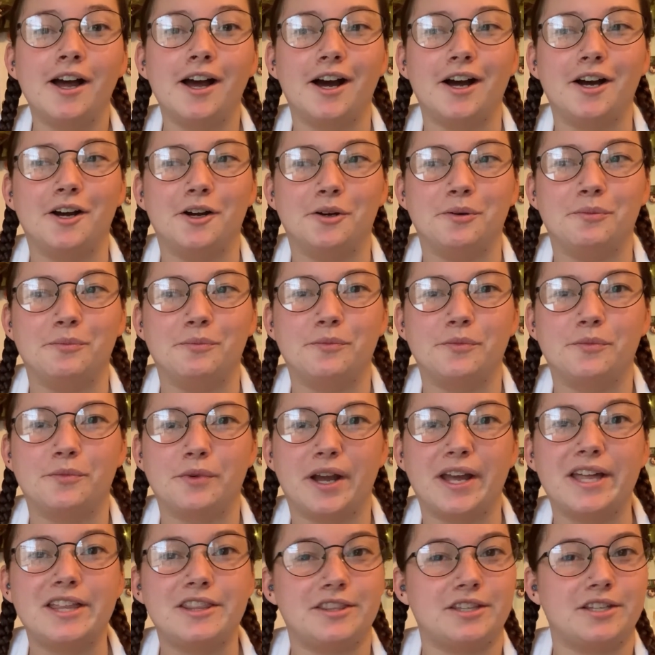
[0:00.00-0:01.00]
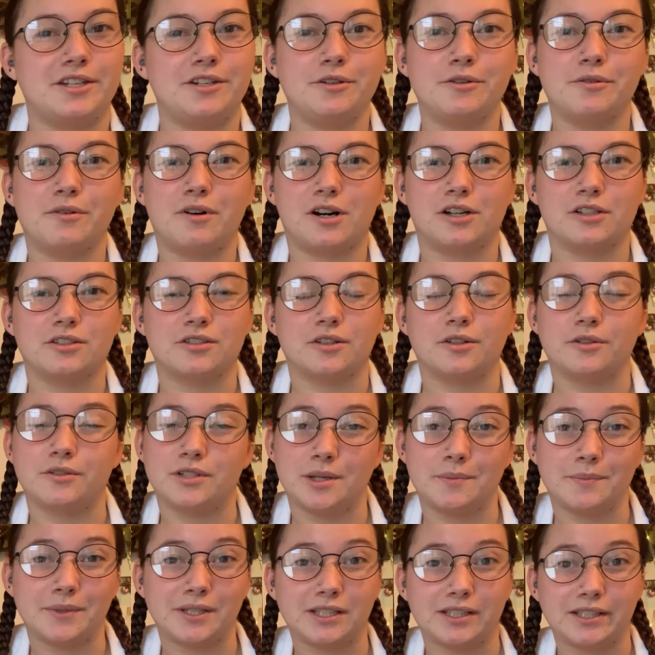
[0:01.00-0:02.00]
Um, and then you also
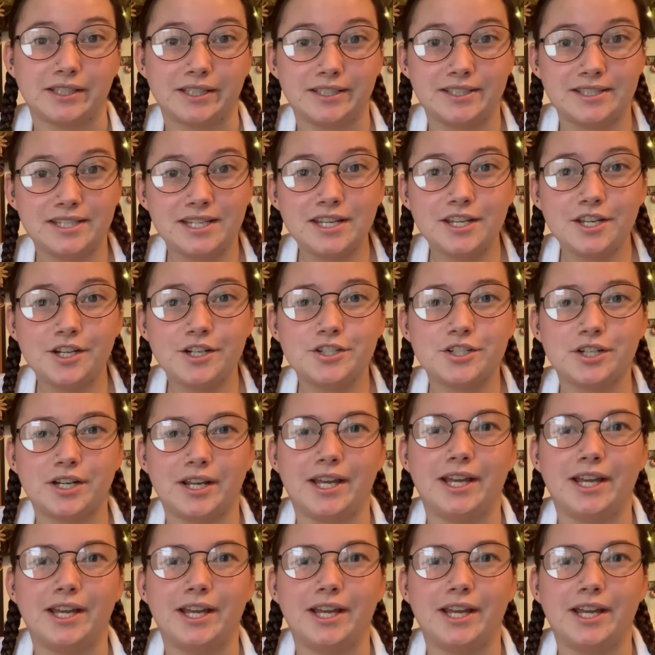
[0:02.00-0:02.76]
typically teach,